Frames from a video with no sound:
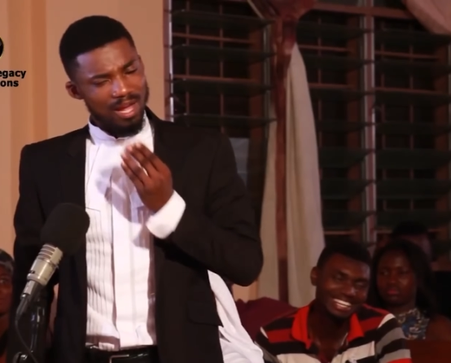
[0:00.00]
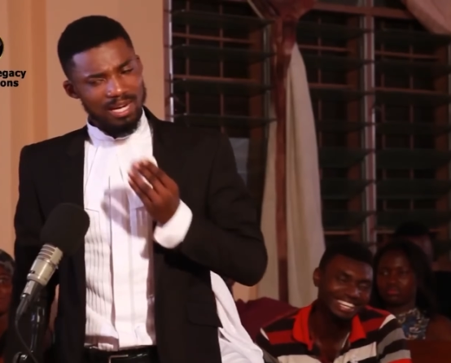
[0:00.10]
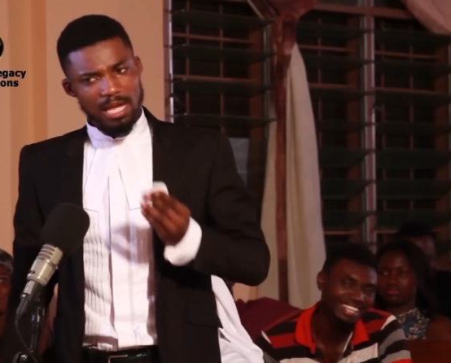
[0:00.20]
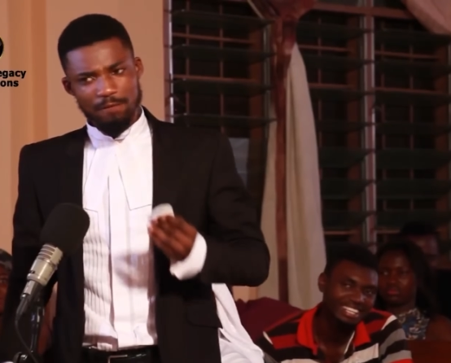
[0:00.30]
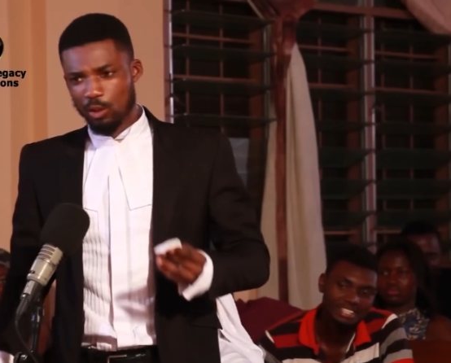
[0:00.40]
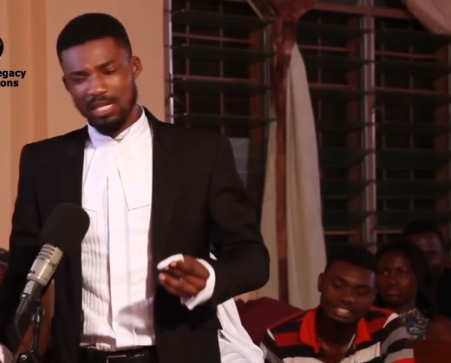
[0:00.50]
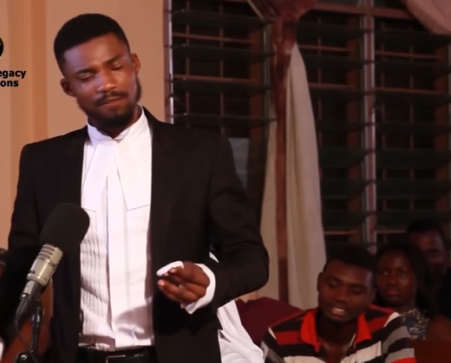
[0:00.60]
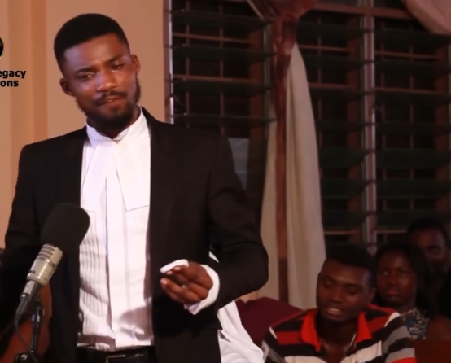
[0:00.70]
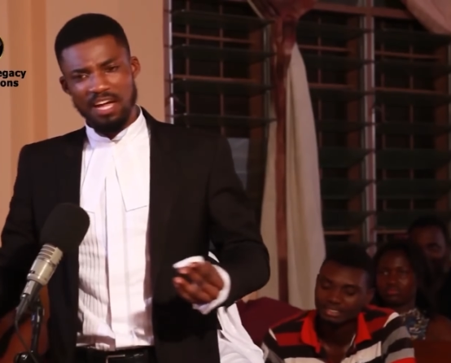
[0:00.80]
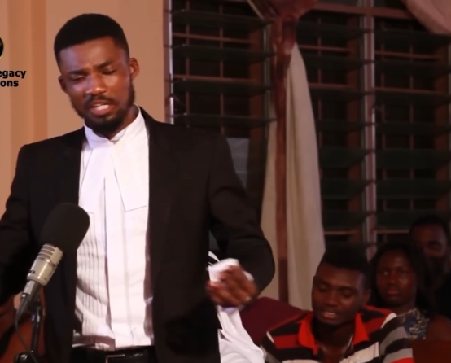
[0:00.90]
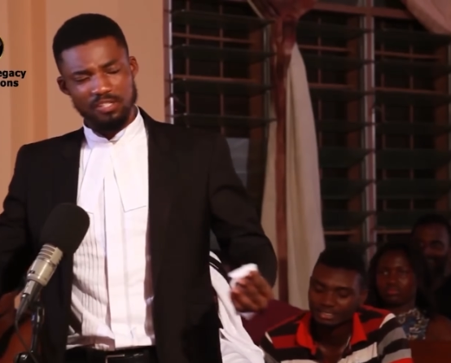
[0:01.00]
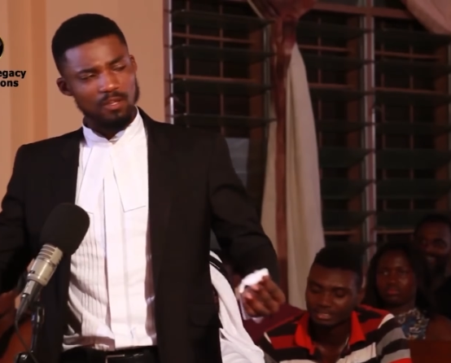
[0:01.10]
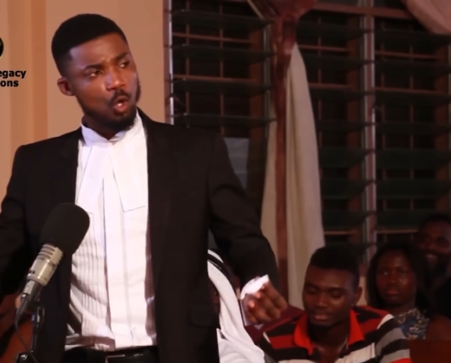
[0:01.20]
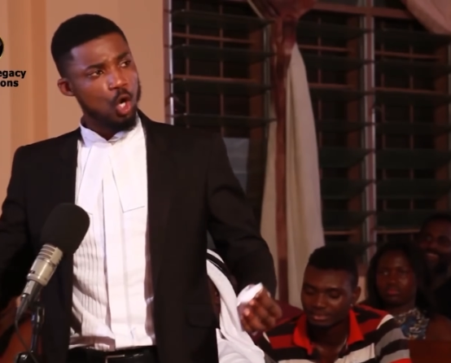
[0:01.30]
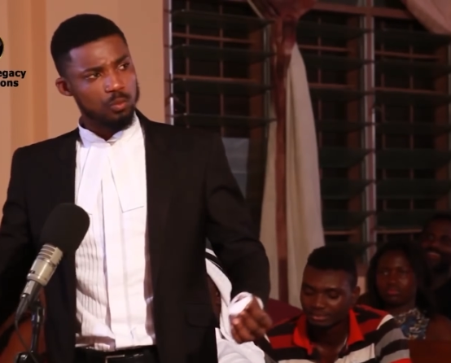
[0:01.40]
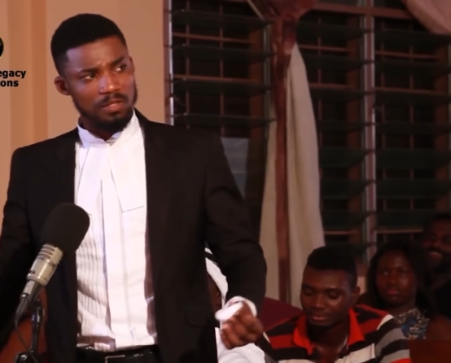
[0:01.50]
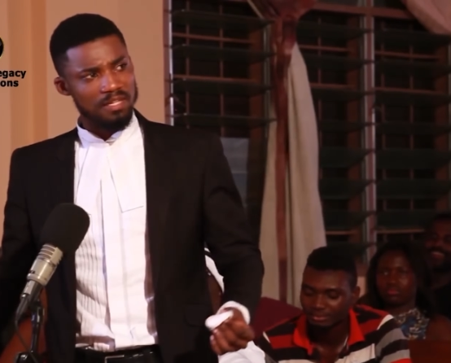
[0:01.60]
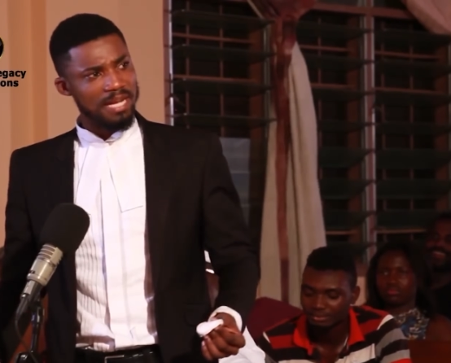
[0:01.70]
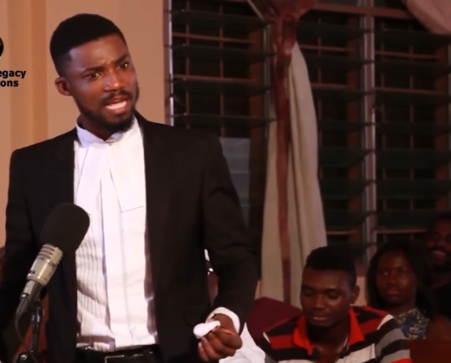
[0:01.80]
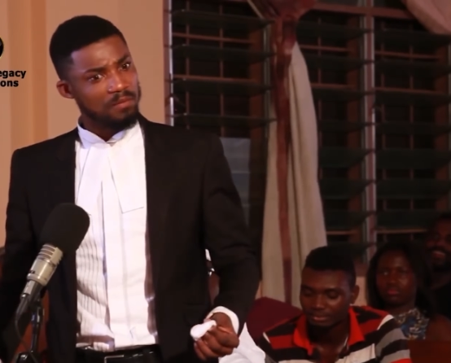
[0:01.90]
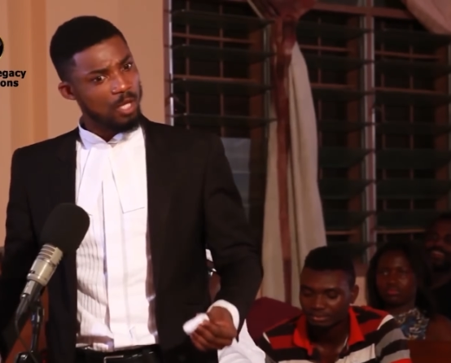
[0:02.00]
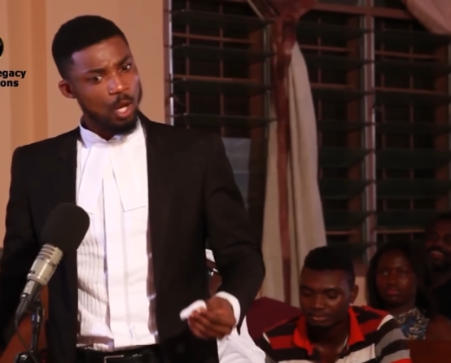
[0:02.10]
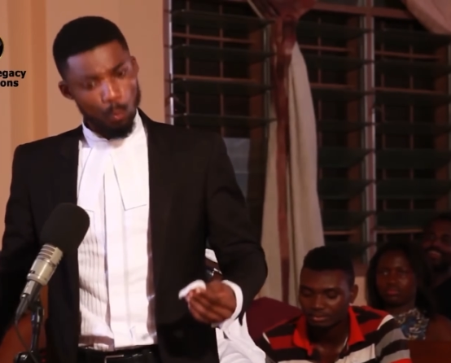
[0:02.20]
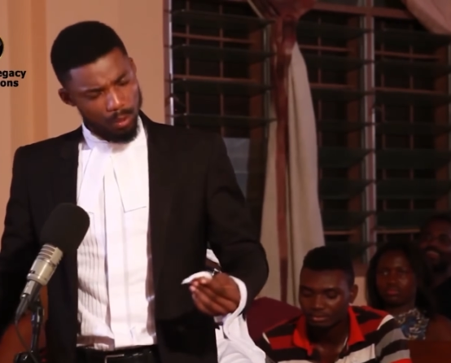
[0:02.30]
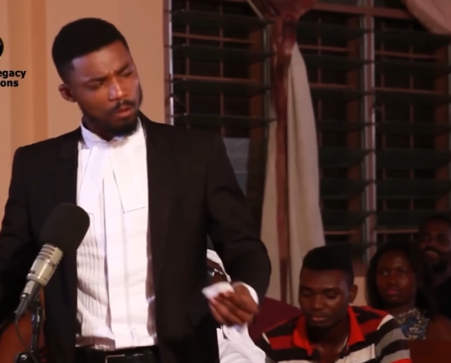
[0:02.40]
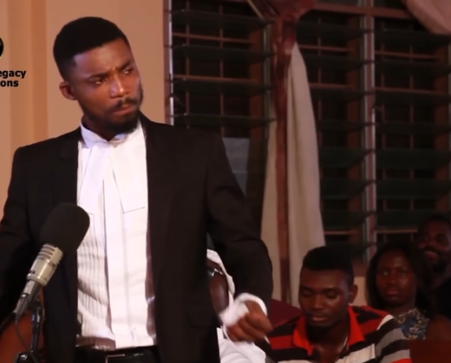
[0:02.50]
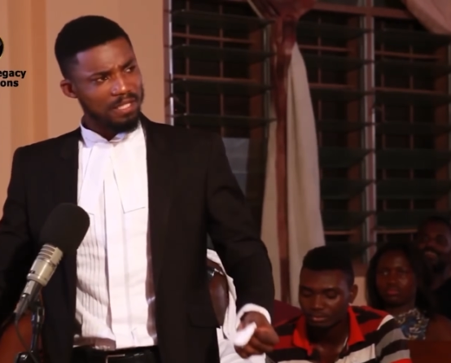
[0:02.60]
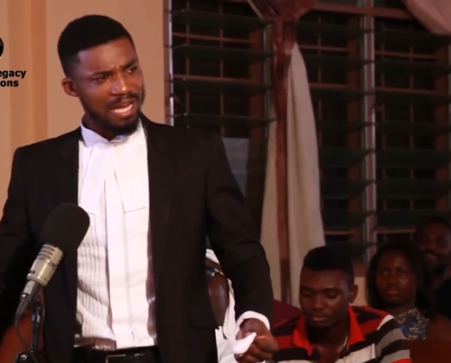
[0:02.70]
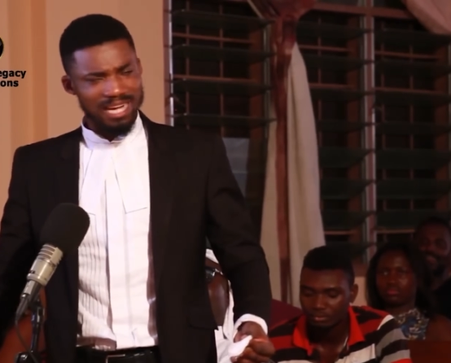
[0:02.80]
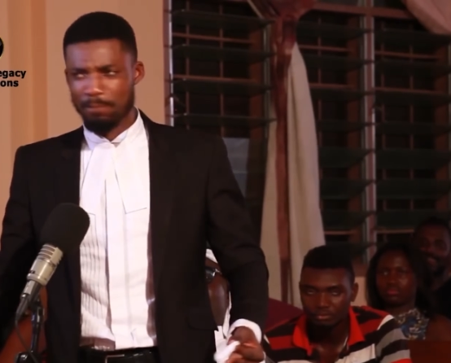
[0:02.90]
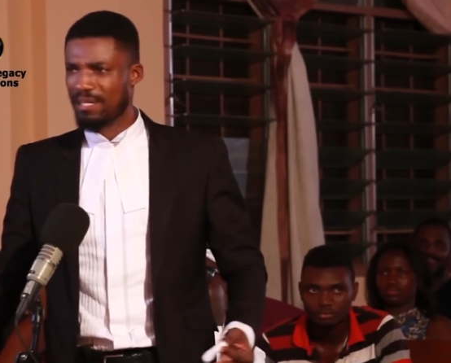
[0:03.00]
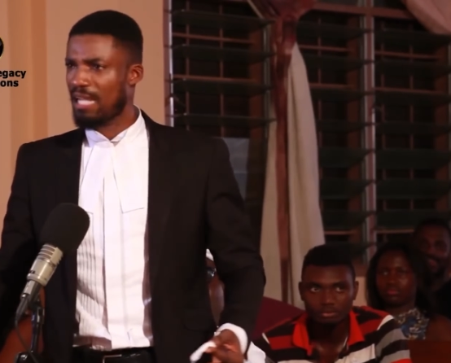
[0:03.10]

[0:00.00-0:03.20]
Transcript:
Speaker 1: well, if you can furnish the court with the names, we will be glad.